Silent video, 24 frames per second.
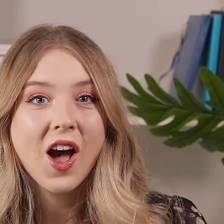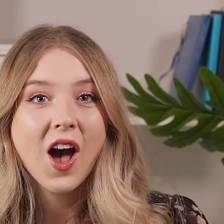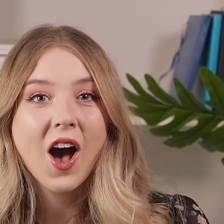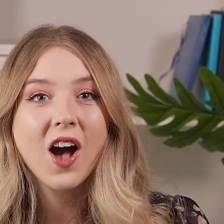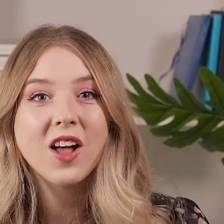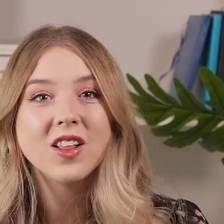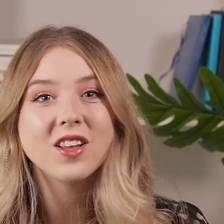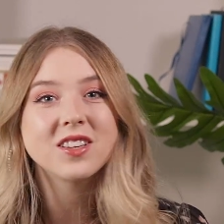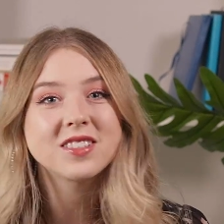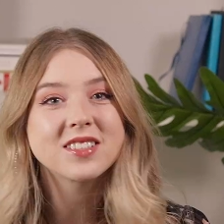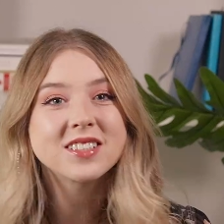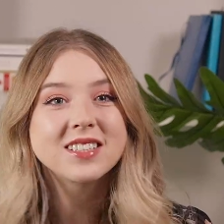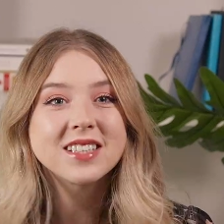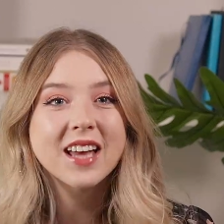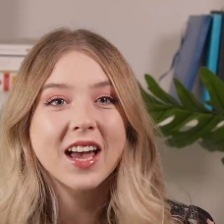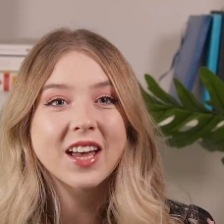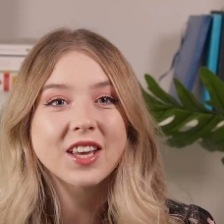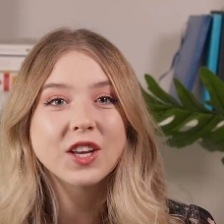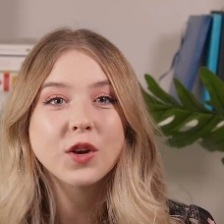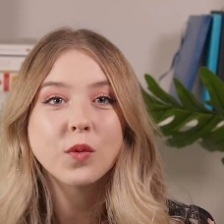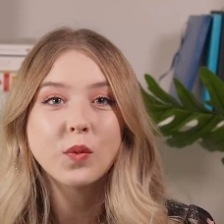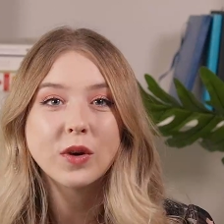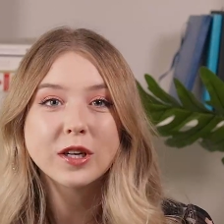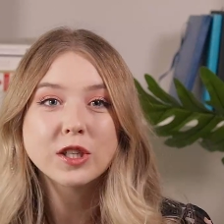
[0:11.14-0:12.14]
I'll also
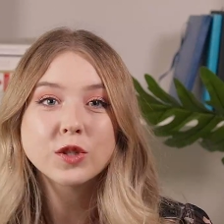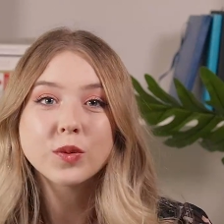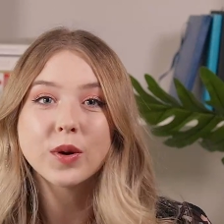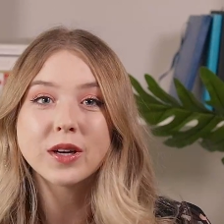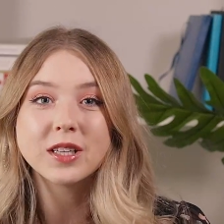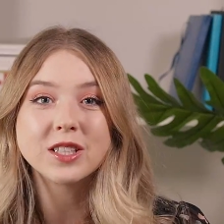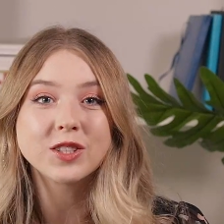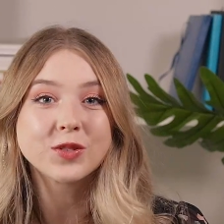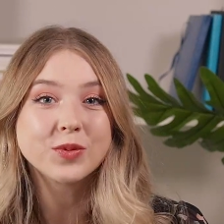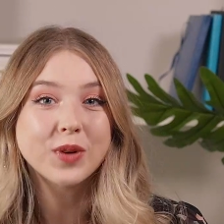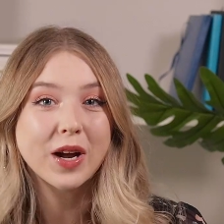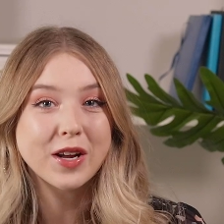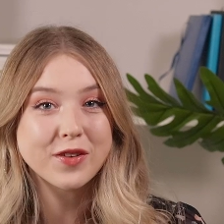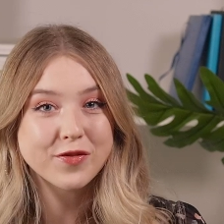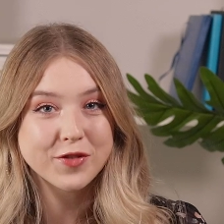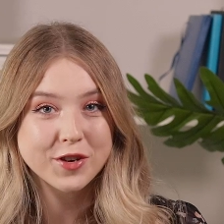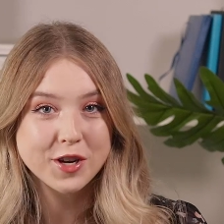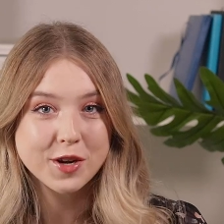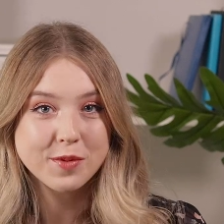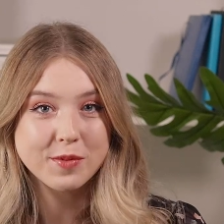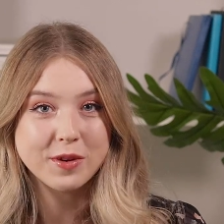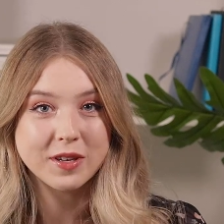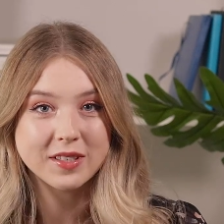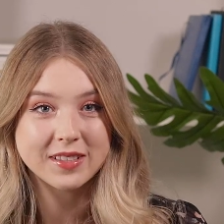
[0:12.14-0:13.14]
tell you which one is right for
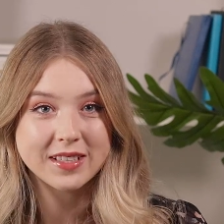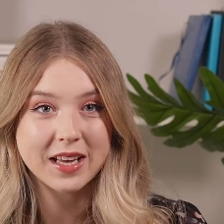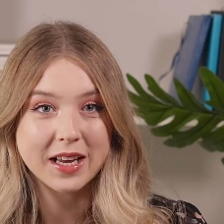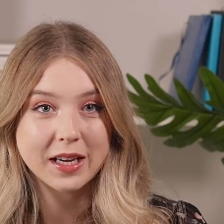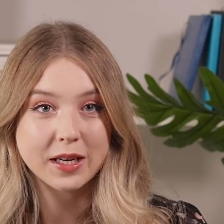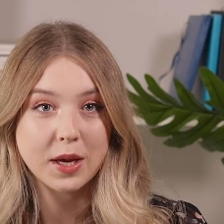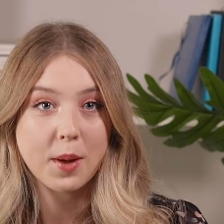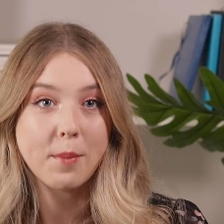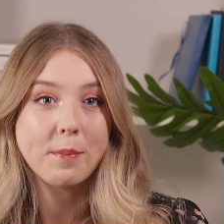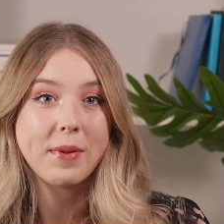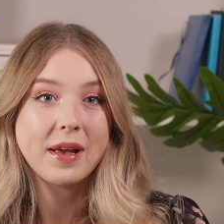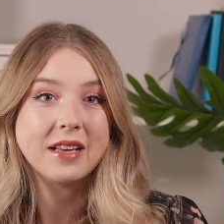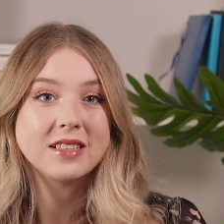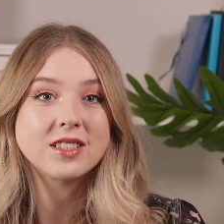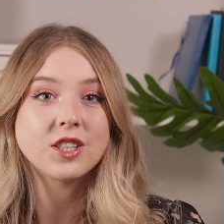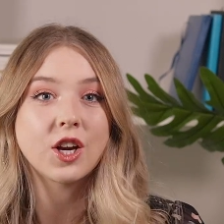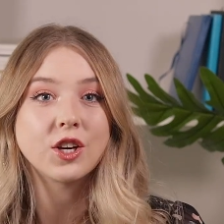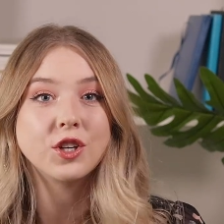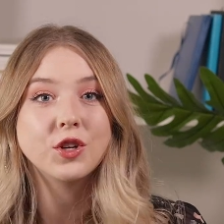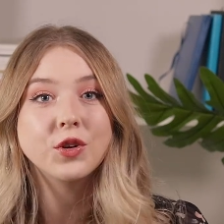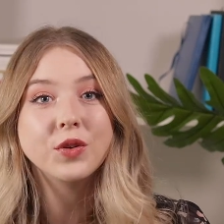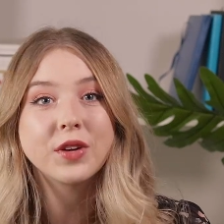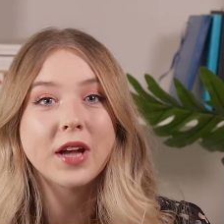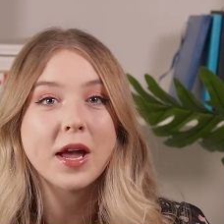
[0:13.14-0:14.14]
your music based
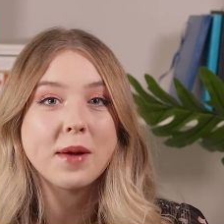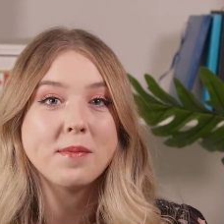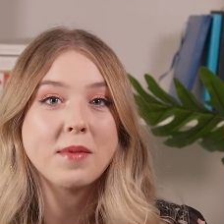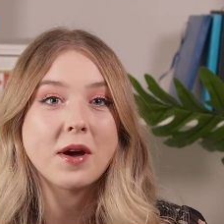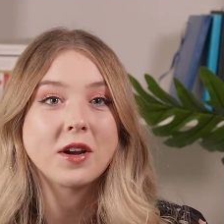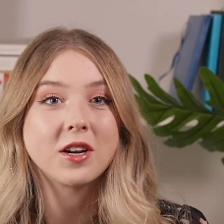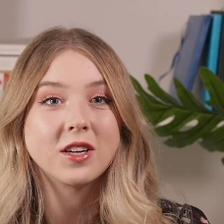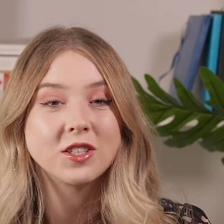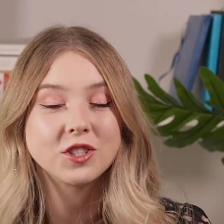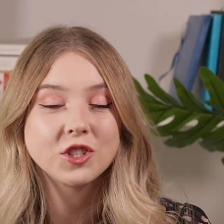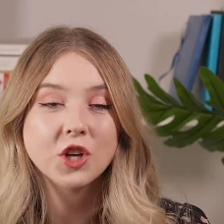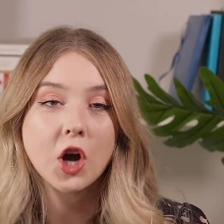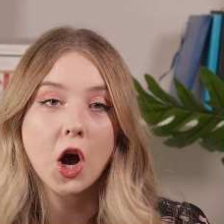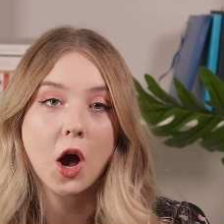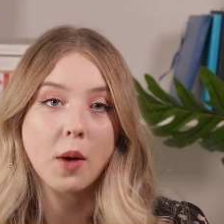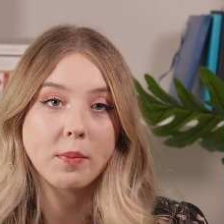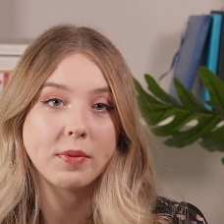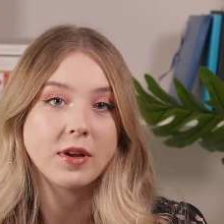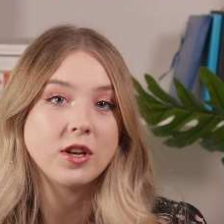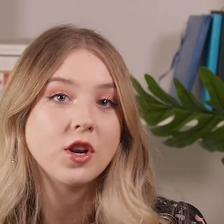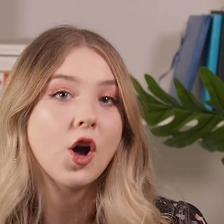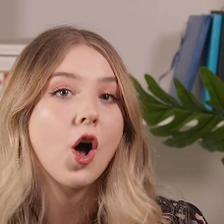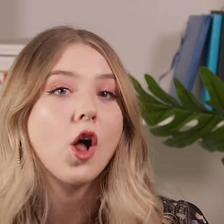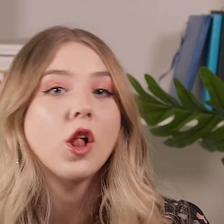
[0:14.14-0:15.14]
on who came out on top
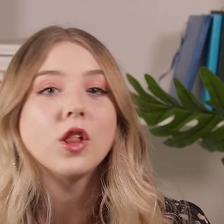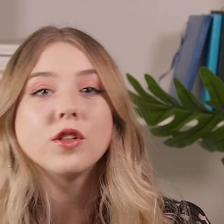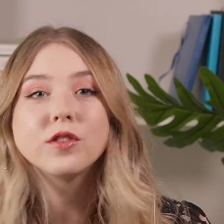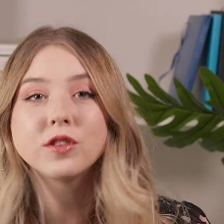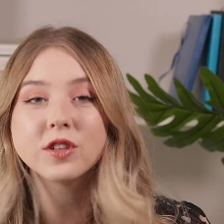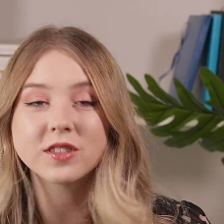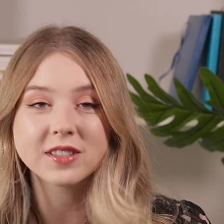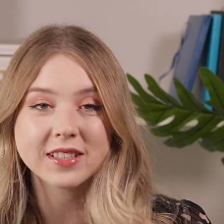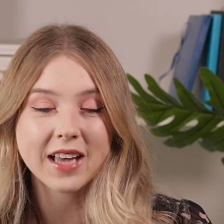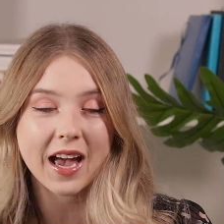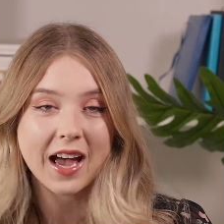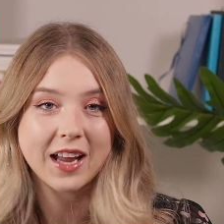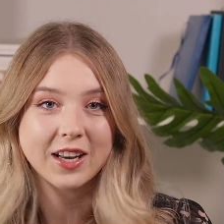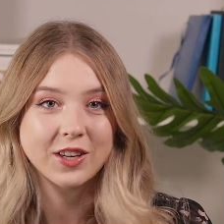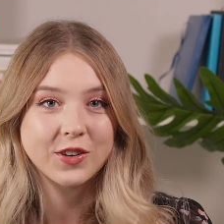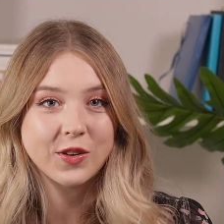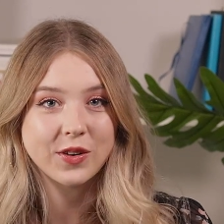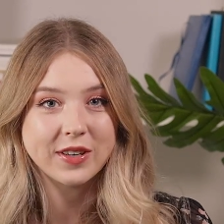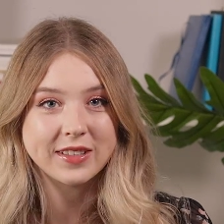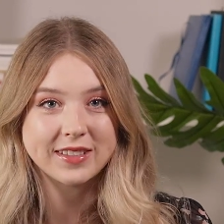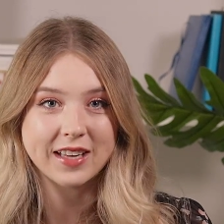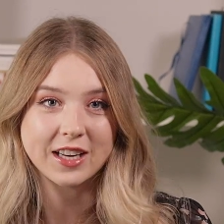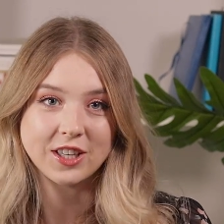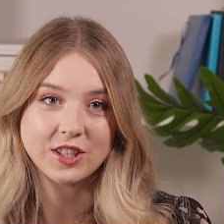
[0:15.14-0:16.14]
in all of those
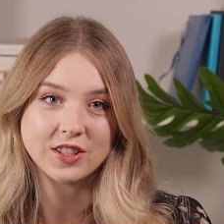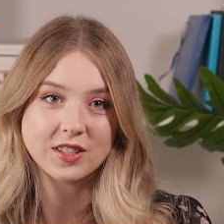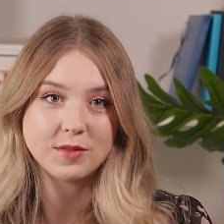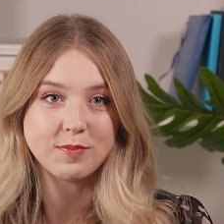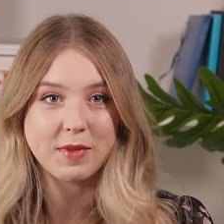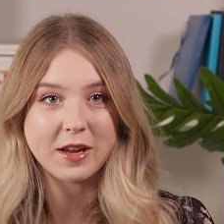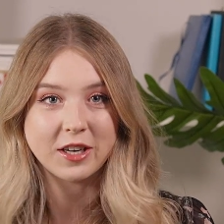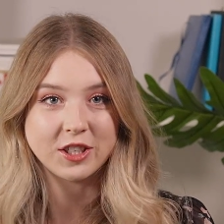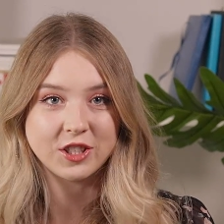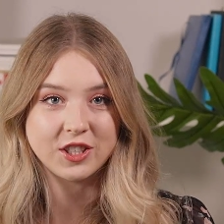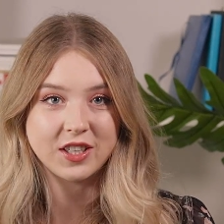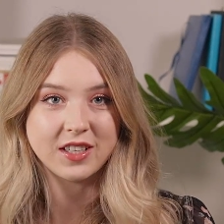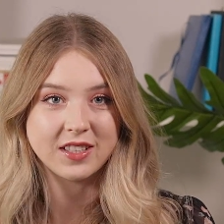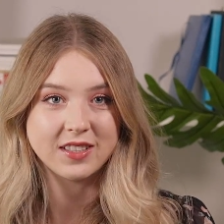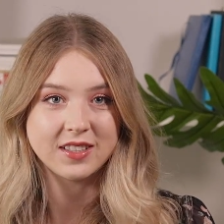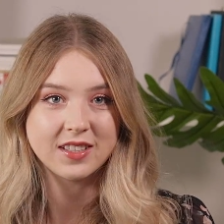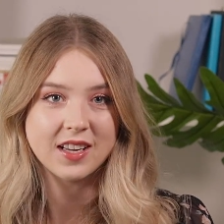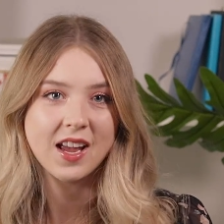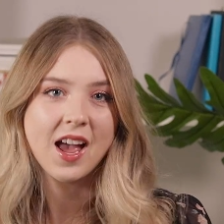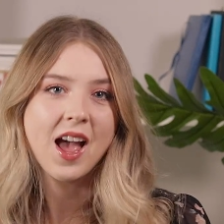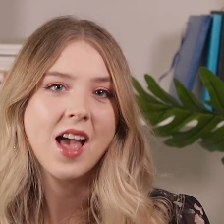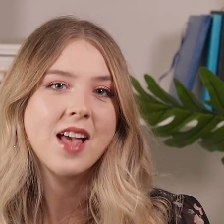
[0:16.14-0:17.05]
categories I just mentioned.